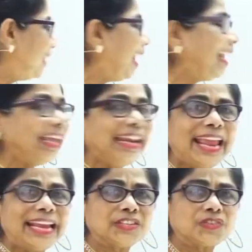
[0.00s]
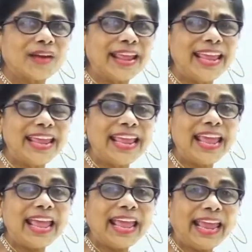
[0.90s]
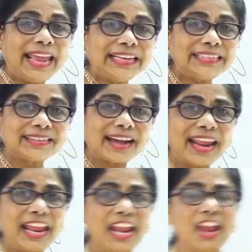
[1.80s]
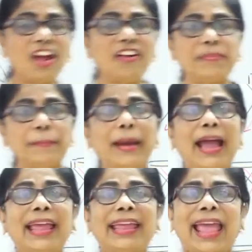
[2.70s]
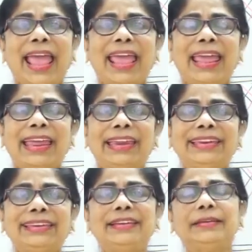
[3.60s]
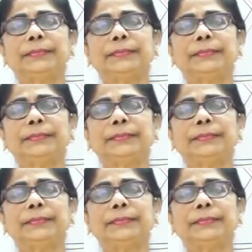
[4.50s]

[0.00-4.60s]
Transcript: Take an x-ray. X-ray of my hand.